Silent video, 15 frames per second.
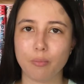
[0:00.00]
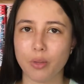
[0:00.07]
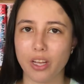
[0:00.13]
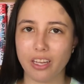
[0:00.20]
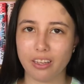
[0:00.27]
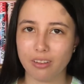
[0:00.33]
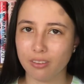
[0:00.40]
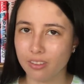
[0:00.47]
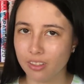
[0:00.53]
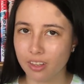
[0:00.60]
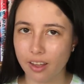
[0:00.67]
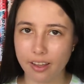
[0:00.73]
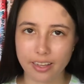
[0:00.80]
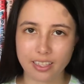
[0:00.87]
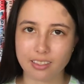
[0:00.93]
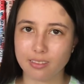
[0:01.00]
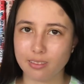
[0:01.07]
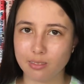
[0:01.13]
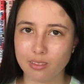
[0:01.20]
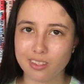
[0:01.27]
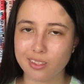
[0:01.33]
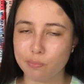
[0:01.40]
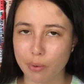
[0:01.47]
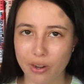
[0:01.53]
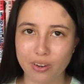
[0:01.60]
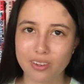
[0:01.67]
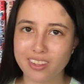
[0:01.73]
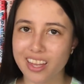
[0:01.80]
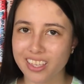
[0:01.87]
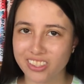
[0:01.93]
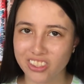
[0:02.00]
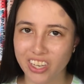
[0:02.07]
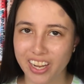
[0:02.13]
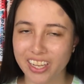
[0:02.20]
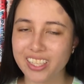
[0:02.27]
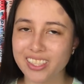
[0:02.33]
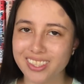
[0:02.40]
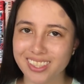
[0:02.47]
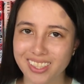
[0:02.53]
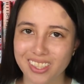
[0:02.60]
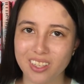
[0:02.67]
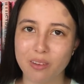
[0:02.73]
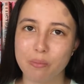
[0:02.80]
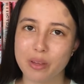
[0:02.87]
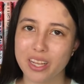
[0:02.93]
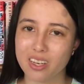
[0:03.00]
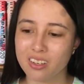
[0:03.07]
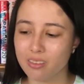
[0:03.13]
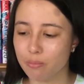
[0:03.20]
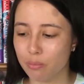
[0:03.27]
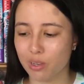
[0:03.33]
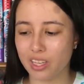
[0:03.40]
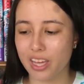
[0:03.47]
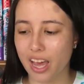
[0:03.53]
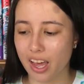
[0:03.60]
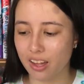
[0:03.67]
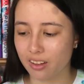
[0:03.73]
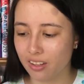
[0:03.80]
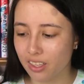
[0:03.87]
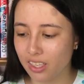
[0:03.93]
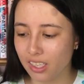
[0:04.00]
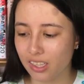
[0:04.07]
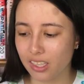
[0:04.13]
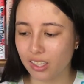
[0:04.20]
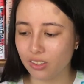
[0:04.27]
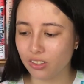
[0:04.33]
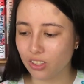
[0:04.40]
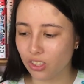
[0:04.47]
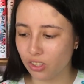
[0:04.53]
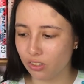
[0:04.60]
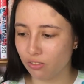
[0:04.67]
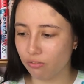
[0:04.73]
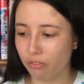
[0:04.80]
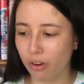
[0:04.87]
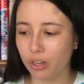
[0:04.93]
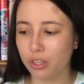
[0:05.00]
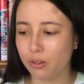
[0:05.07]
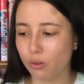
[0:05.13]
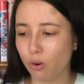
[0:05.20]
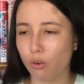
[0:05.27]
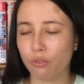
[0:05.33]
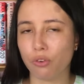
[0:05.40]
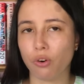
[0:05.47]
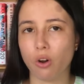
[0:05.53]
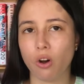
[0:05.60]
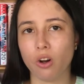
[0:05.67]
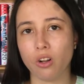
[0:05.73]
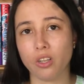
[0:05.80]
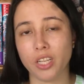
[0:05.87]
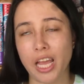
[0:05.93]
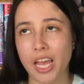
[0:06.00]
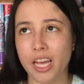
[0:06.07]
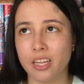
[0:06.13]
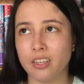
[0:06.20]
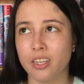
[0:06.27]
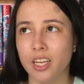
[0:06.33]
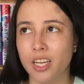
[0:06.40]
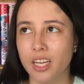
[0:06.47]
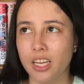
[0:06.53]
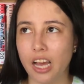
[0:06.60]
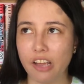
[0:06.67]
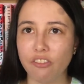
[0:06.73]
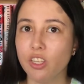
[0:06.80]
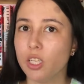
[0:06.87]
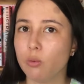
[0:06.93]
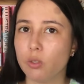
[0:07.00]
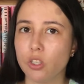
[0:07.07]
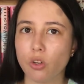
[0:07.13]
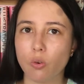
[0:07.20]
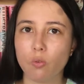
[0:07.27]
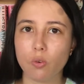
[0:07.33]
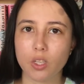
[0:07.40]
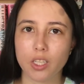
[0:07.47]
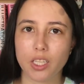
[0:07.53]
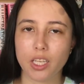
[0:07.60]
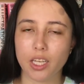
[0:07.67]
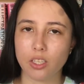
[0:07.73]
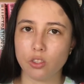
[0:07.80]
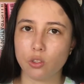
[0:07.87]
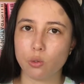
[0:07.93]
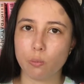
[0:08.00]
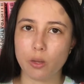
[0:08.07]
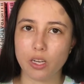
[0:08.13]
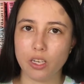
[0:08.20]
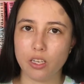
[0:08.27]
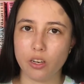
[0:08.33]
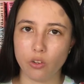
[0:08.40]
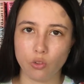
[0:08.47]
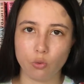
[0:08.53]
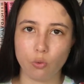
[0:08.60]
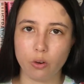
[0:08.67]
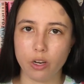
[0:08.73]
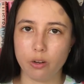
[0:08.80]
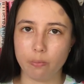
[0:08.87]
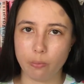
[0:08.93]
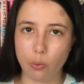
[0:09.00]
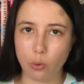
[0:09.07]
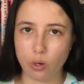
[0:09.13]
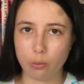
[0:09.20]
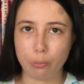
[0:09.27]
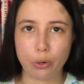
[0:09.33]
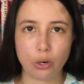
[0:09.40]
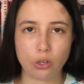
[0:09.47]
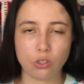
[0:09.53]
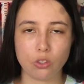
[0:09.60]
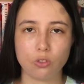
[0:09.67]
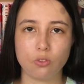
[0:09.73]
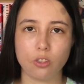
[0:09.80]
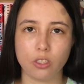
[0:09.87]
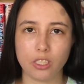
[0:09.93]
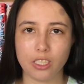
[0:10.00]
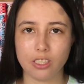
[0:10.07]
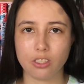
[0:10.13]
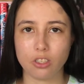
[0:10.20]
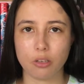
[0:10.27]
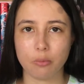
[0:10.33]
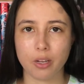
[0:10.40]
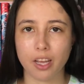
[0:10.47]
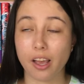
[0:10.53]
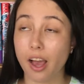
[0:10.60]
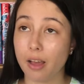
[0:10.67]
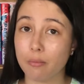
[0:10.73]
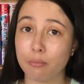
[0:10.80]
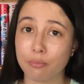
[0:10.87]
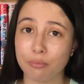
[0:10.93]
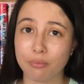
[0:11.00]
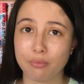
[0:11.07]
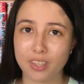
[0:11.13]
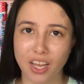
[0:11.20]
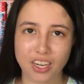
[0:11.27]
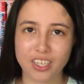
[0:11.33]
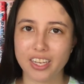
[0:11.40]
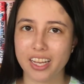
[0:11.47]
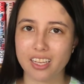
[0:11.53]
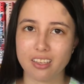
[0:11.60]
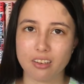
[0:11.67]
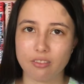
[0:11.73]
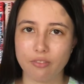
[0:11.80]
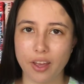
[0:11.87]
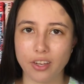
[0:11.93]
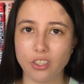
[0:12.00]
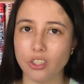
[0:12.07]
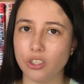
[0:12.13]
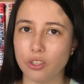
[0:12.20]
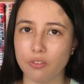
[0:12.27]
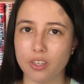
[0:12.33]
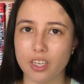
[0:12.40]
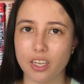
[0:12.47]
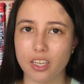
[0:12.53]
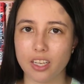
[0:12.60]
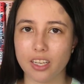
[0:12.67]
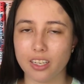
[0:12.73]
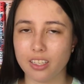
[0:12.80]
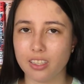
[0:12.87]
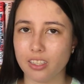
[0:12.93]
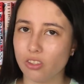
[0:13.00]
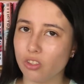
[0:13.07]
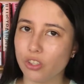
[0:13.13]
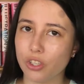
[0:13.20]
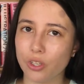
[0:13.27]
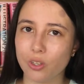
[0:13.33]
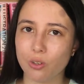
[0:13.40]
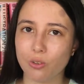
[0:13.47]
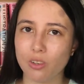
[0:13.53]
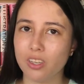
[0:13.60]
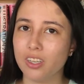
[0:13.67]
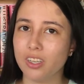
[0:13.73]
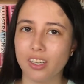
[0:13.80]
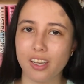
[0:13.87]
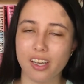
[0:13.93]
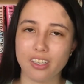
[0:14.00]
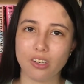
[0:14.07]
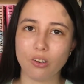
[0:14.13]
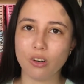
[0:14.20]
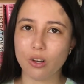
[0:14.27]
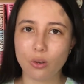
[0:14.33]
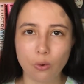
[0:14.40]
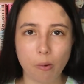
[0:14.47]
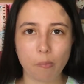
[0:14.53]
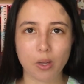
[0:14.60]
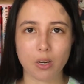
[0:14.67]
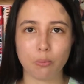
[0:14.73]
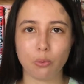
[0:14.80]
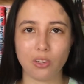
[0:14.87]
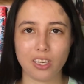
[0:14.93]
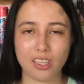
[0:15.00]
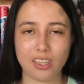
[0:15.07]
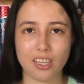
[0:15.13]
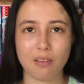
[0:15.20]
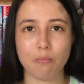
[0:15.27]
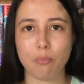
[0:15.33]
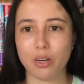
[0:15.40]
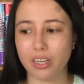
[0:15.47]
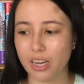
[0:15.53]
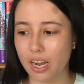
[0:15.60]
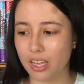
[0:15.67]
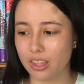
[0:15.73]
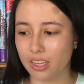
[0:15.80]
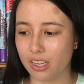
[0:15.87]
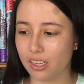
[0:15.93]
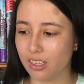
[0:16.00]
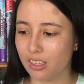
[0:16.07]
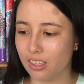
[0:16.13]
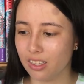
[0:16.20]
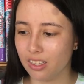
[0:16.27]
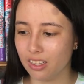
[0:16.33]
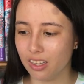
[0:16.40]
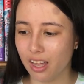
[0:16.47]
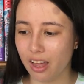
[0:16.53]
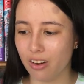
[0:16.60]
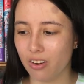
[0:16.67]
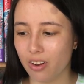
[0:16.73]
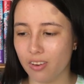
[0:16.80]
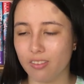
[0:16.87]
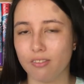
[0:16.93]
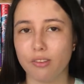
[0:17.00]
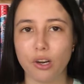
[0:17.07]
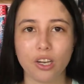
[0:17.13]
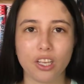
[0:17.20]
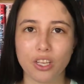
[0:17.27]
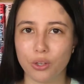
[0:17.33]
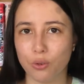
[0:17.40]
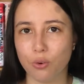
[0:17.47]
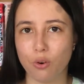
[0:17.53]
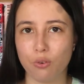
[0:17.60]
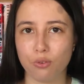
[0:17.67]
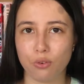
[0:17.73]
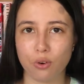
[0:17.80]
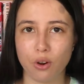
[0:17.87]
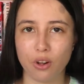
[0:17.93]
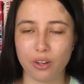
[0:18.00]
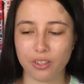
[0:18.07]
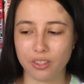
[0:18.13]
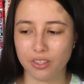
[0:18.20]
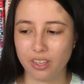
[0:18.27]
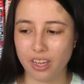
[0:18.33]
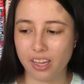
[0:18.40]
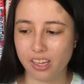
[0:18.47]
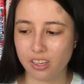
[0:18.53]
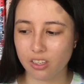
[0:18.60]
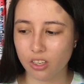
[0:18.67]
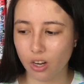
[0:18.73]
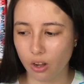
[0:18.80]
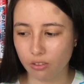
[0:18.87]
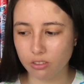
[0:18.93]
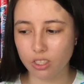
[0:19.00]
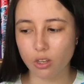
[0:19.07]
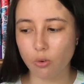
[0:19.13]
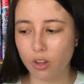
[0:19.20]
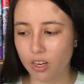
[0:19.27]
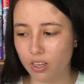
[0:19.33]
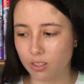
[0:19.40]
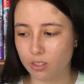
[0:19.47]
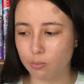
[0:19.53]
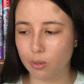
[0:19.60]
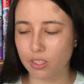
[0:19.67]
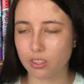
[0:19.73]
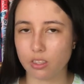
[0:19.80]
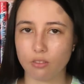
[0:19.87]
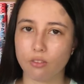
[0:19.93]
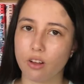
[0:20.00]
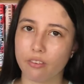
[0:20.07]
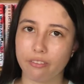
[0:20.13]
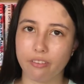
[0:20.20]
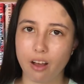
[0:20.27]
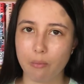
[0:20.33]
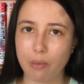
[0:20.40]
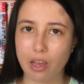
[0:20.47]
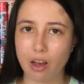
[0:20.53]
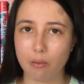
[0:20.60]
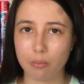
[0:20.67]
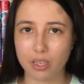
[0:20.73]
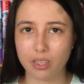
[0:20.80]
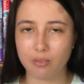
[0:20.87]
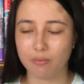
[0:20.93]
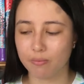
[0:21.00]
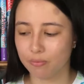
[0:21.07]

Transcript: like, I can spare that change a little bit, but yeah, they look just very cute overall, and I feel like we don't really get too many Nendoroid More parts released, so I'm like, I'm kind of taking advantage of it and getting these two. Don't know who I'm going to put in them, but I think, I don't know, very cute overall, and you know, obviously quite inexpensive off of AmiAmi.